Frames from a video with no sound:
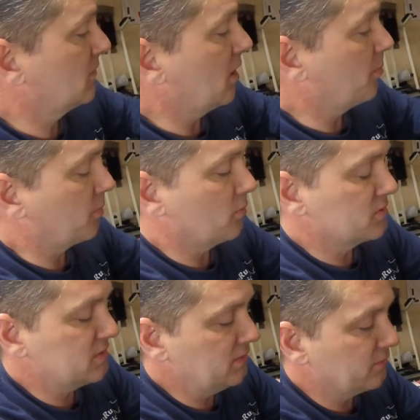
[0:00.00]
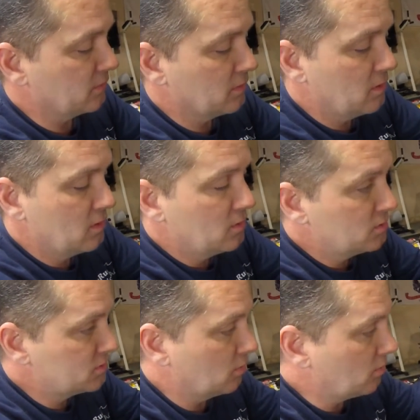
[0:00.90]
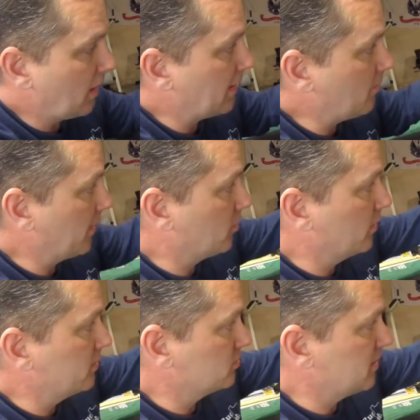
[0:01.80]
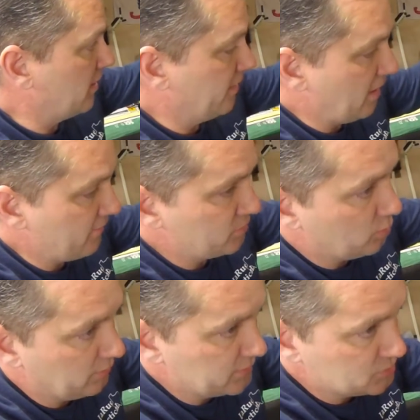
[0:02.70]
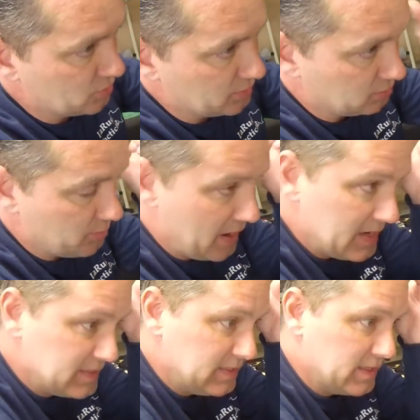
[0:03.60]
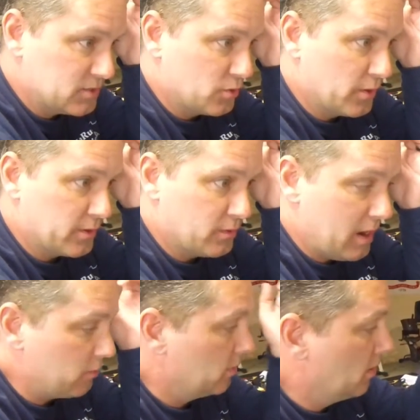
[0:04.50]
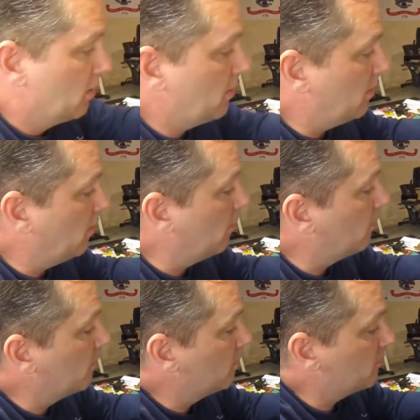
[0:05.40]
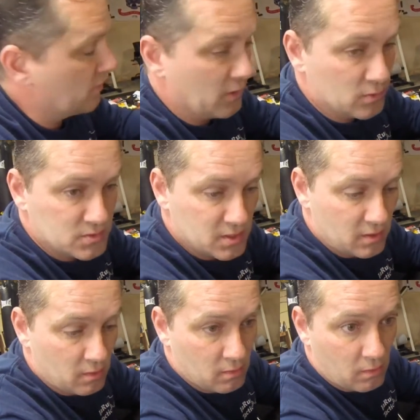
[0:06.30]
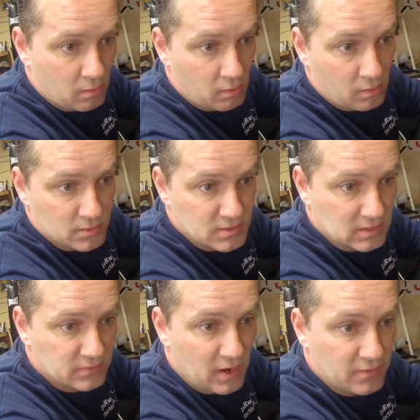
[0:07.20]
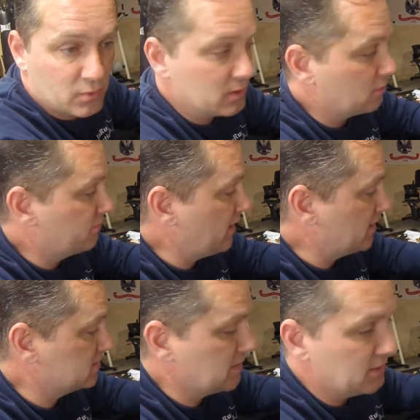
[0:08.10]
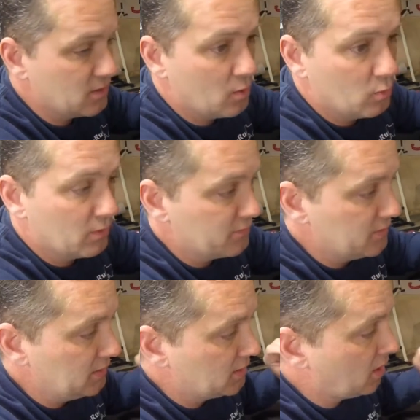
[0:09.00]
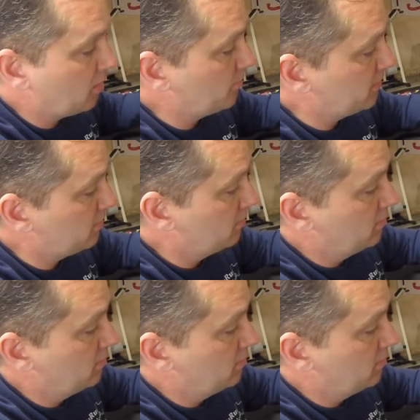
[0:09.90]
upper receiver. So I got my grindles out here. I have a 12-inch grindle and my 18-inch grindle out. For those that are 6.5 grindle fans, they know of the common